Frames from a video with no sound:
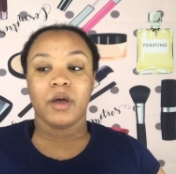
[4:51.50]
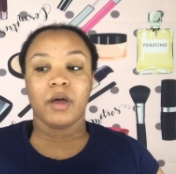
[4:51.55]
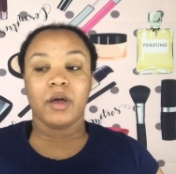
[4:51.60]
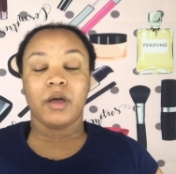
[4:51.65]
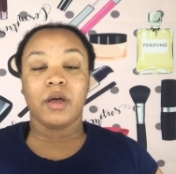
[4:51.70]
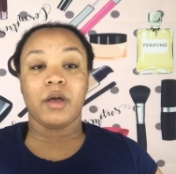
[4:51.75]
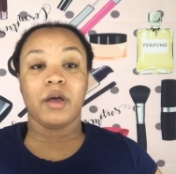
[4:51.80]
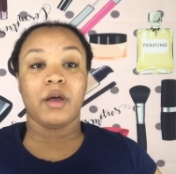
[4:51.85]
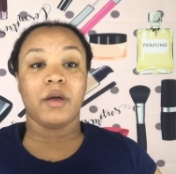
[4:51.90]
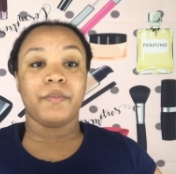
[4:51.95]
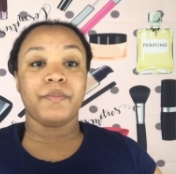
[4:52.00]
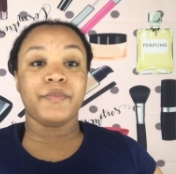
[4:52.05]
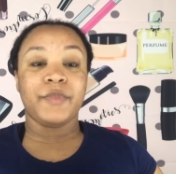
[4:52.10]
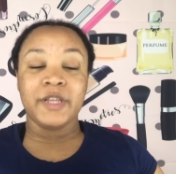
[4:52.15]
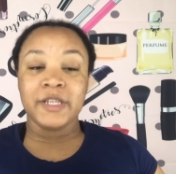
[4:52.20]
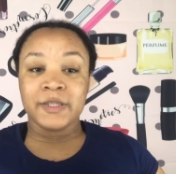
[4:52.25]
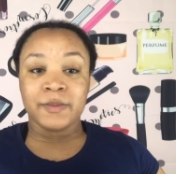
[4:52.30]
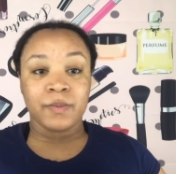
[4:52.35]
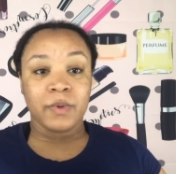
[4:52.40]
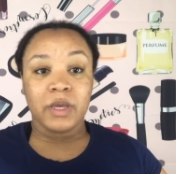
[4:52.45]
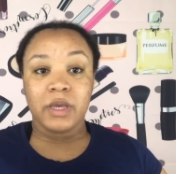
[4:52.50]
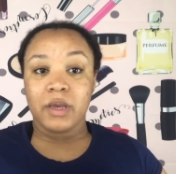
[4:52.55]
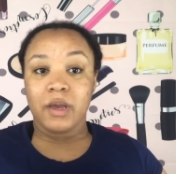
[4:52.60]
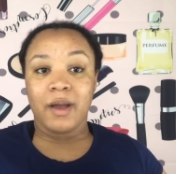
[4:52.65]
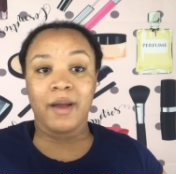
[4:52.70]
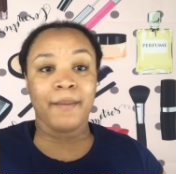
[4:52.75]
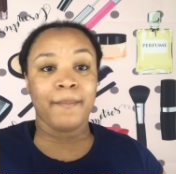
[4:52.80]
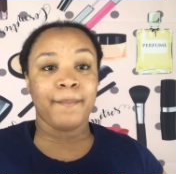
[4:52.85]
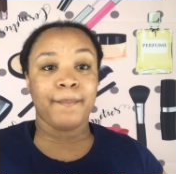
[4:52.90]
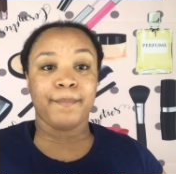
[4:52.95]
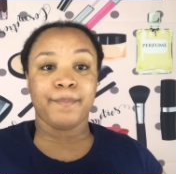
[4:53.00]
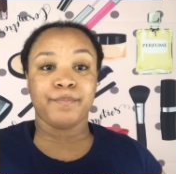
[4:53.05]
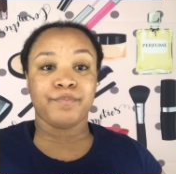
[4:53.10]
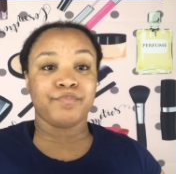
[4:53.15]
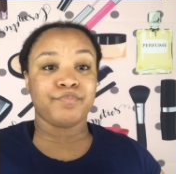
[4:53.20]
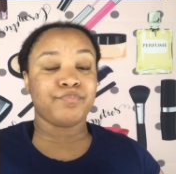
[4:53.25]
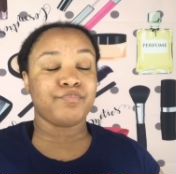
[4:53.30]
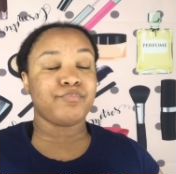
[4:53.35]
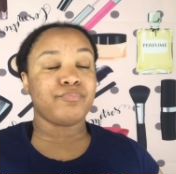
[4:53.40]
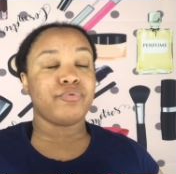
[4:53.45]
Uh, this week, I'm
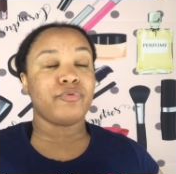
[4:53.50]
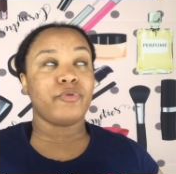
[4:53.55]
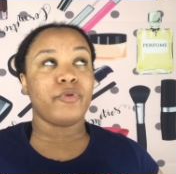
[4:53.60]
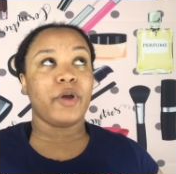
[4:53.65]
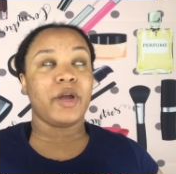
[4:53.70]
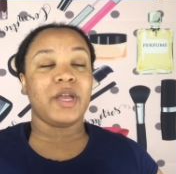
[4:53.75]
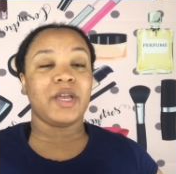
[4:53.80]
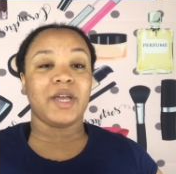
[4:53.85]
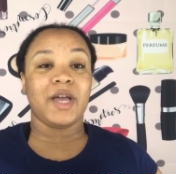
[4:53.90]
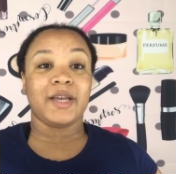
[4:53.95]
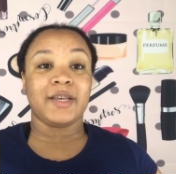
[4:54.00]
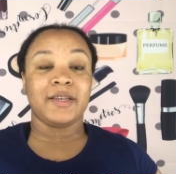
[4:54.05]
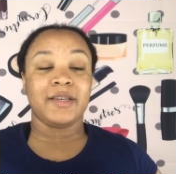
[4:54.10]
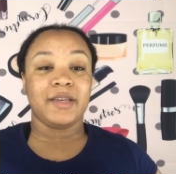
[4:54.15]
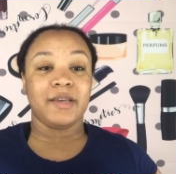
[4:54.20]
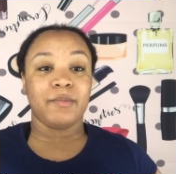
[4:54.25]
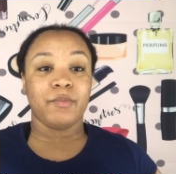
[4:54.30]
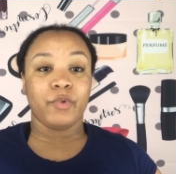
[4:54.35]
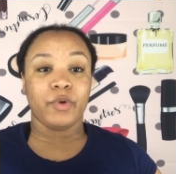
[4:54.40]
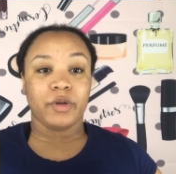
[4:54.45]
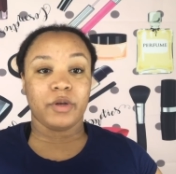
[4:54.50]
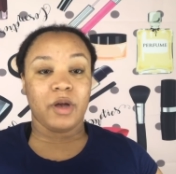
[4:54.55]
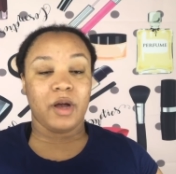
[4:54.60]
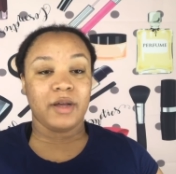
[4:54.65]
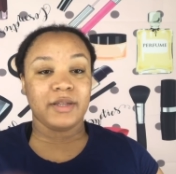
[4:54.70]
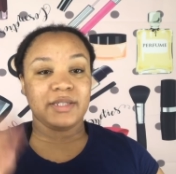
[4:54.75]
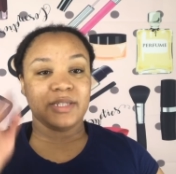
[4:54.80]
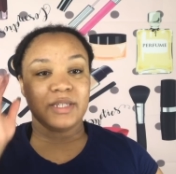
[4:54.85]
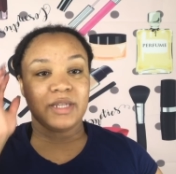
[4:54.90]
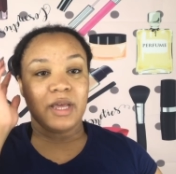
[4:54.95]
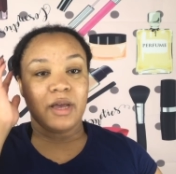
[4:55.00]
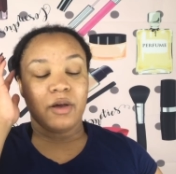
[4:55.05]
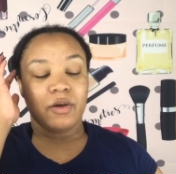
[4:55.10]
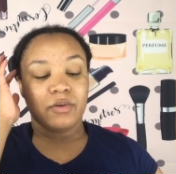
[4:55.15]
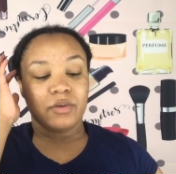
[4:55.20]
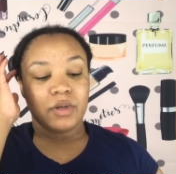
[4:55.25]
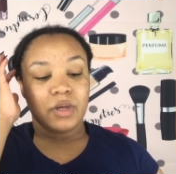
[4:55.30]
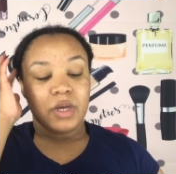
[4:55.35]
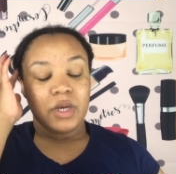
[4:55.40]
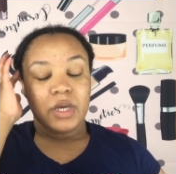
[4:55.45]
praying I can get more content
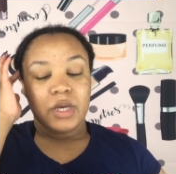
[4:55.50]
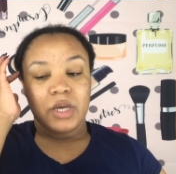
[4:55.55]
out.